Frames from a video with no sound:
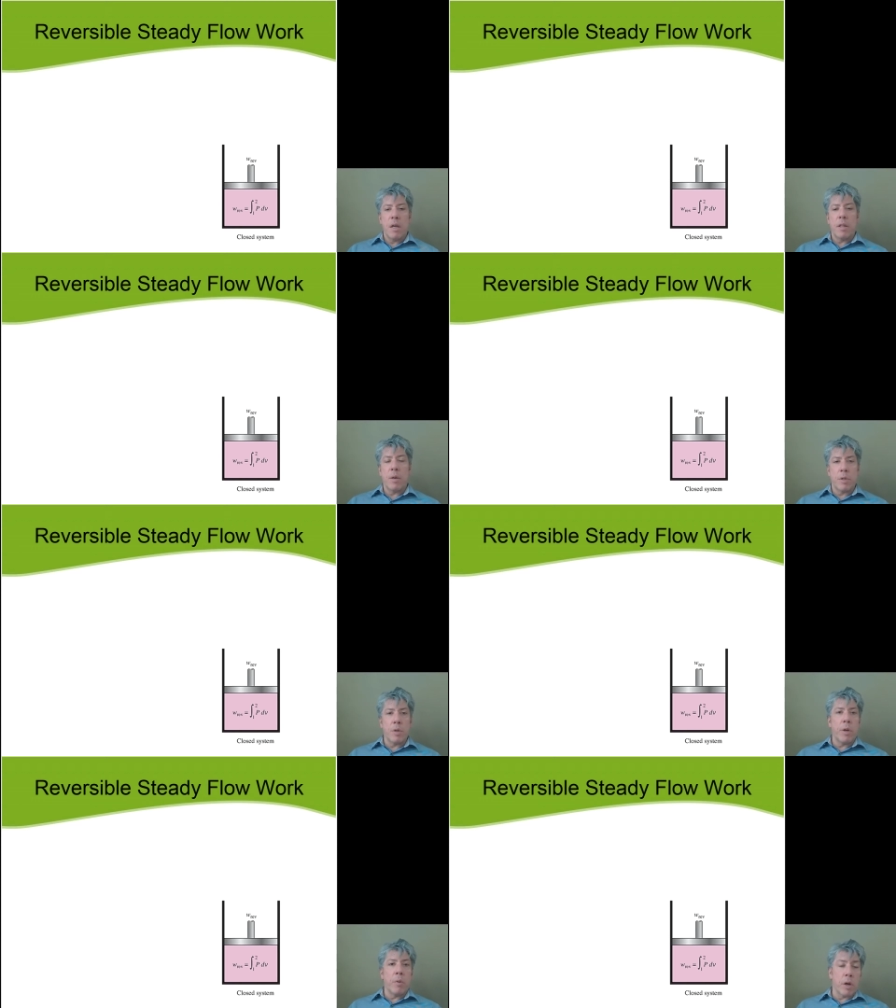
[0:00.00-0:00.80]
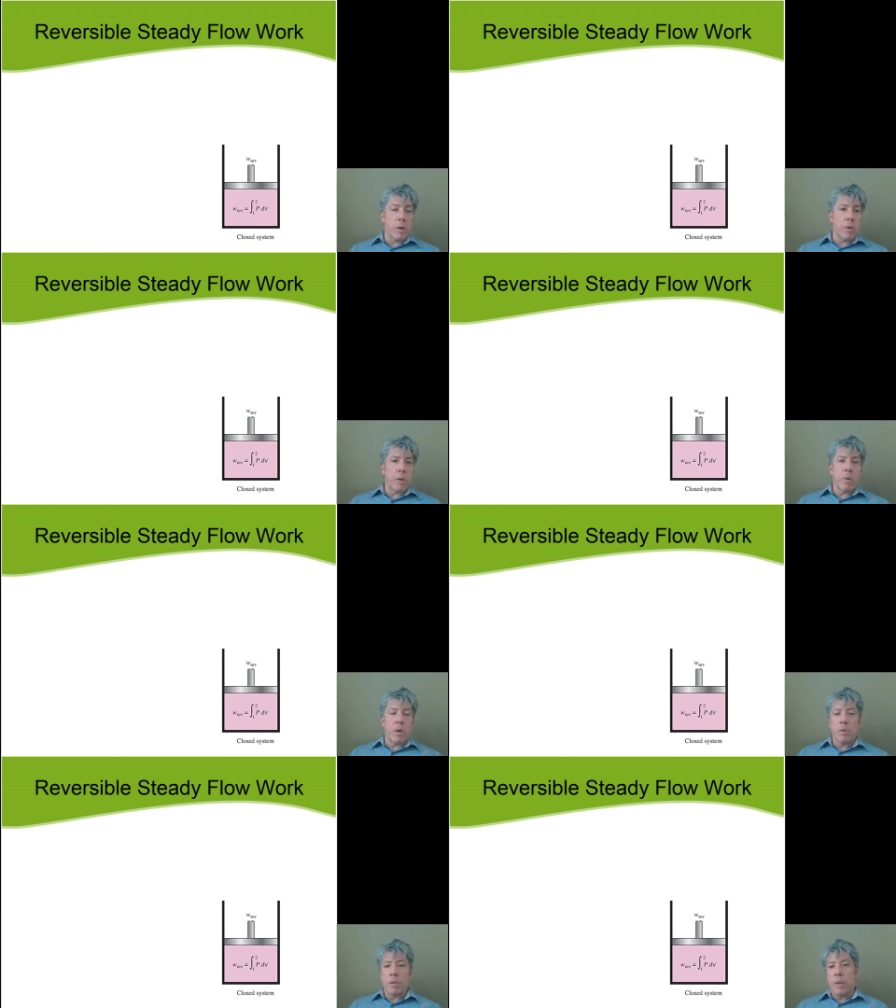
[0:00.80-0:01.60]
that were doing work or that
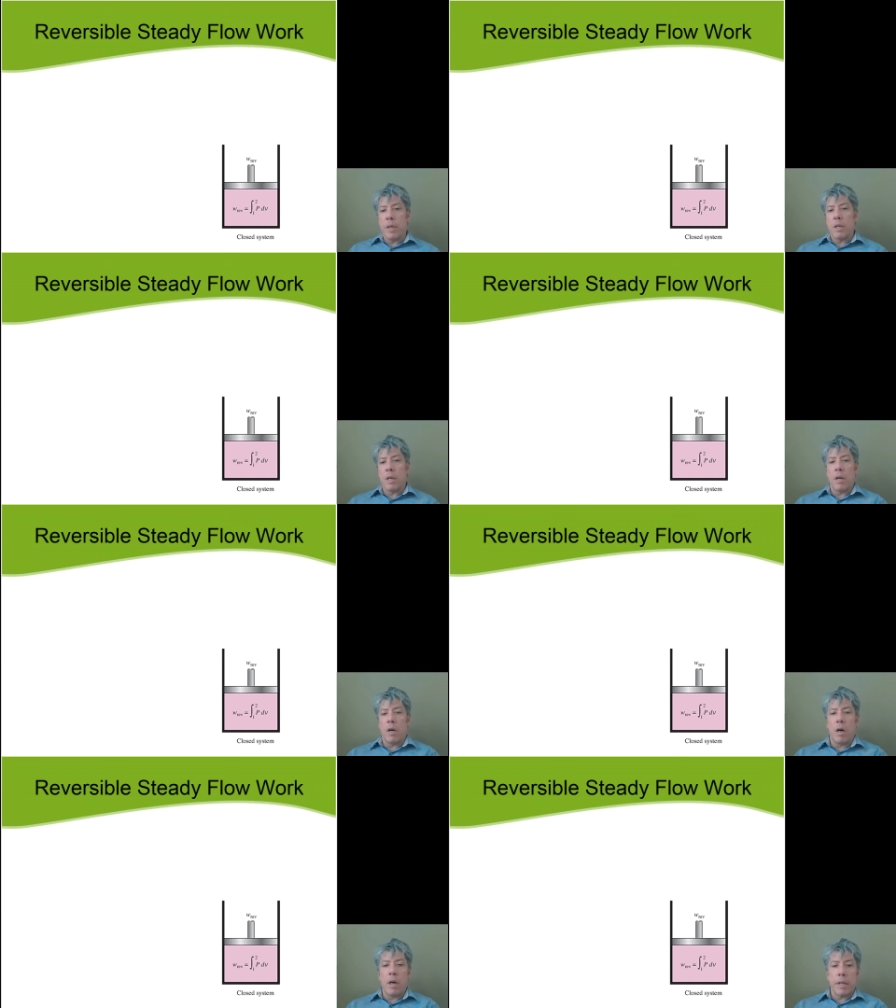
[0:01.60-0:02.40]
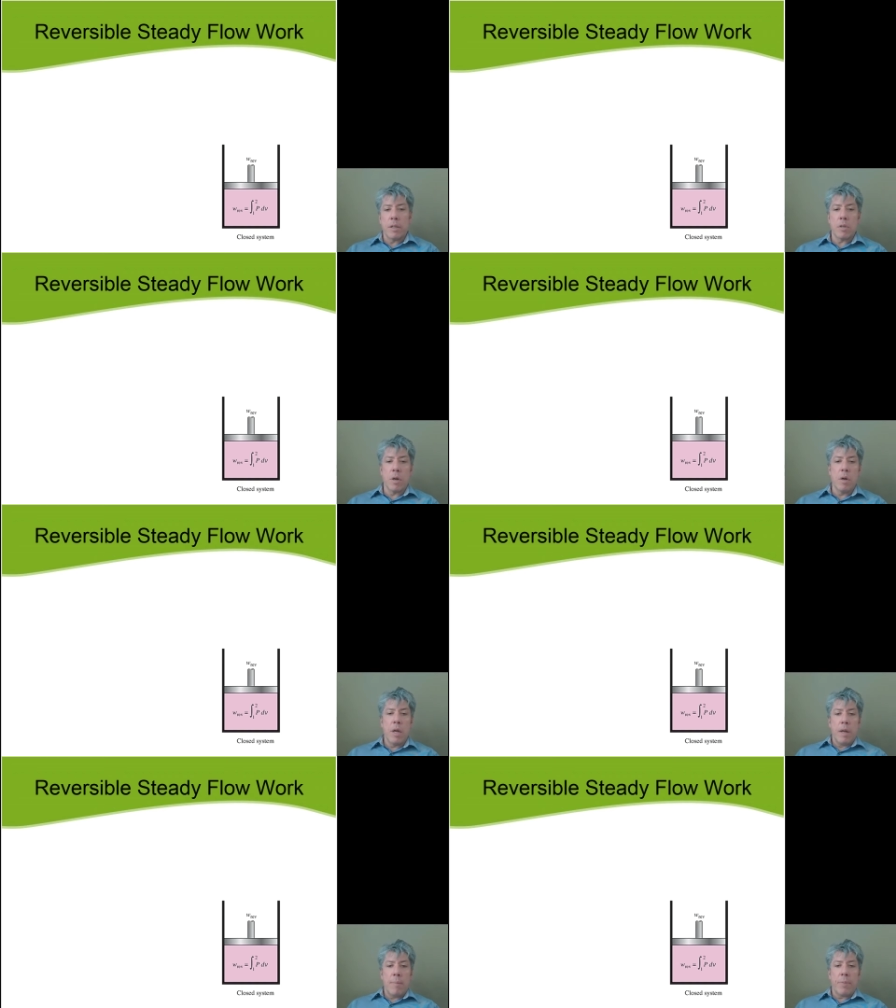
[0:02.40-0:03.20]
work was being done on. And so
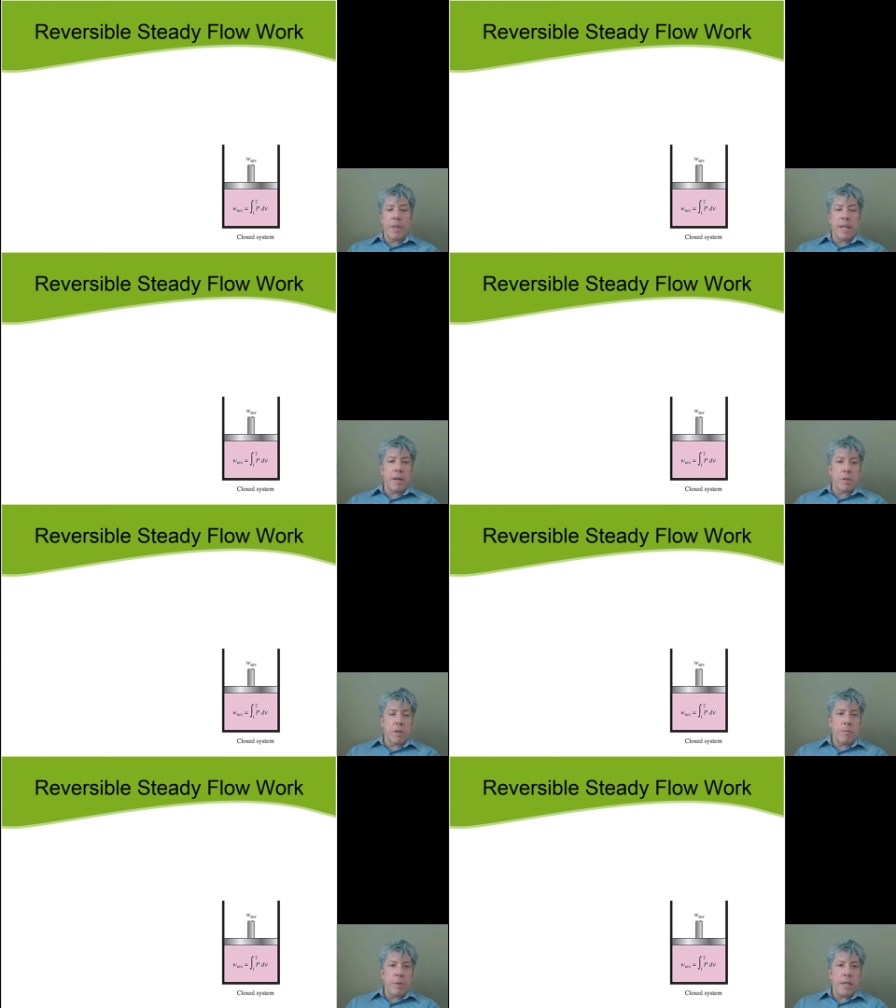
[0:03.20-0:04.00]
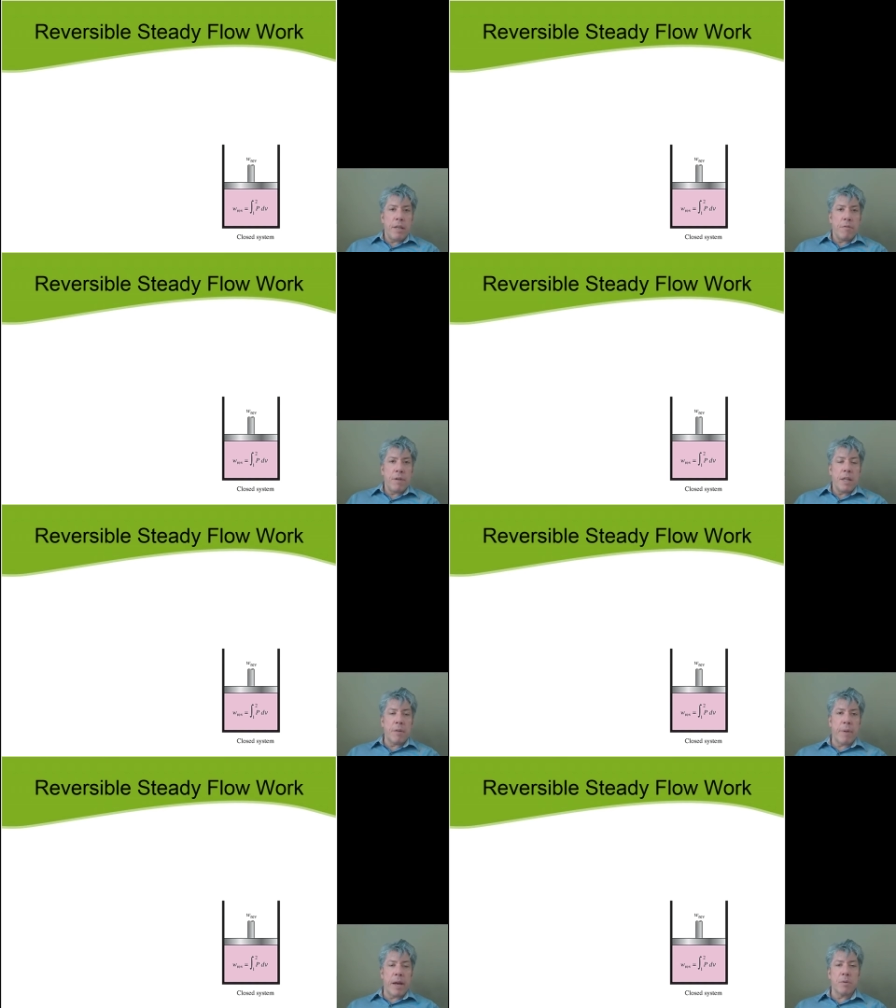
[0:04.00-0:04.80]
the integral of PDV, the
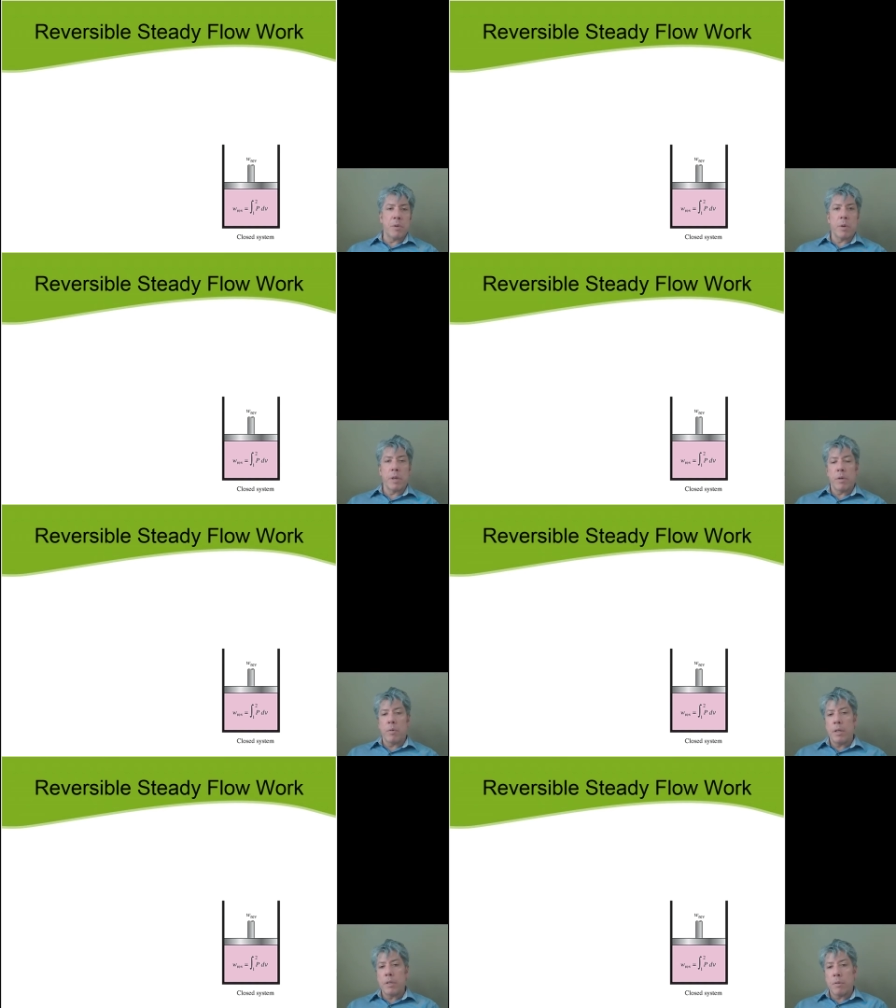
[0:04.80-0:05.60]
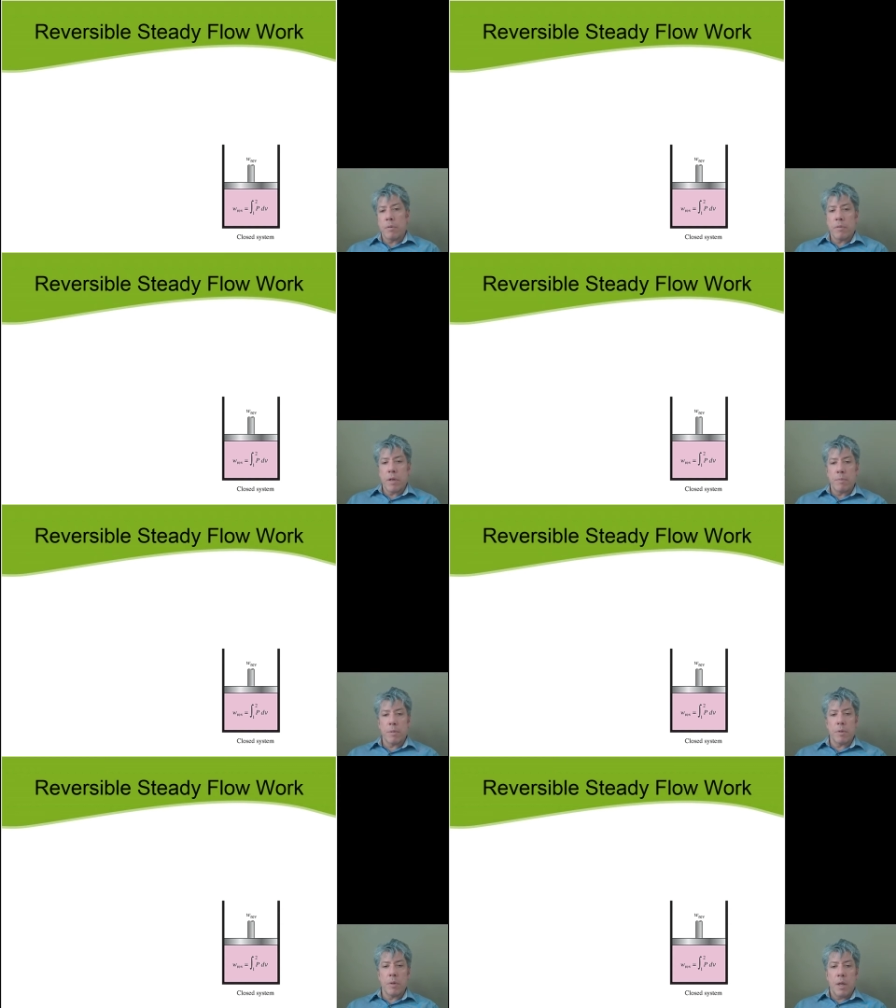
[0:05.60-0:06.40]
boundary work equation that we've come
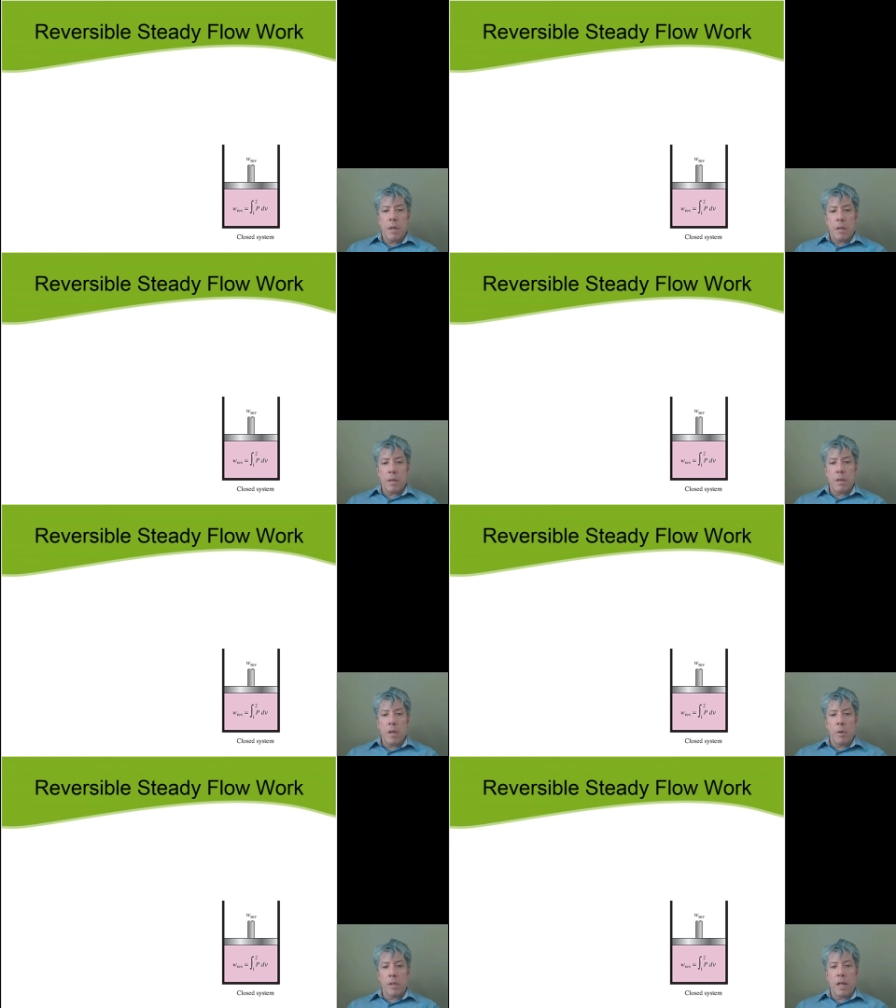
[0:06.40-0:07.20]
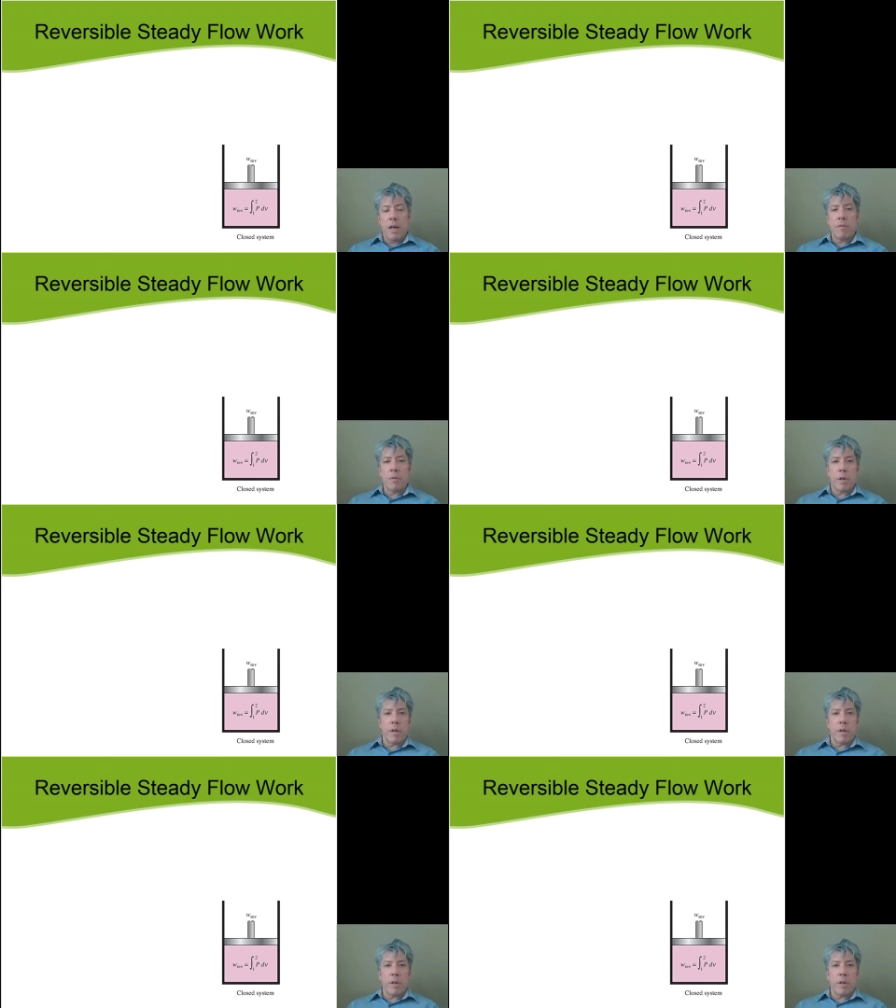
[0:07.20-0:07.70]
to know and love or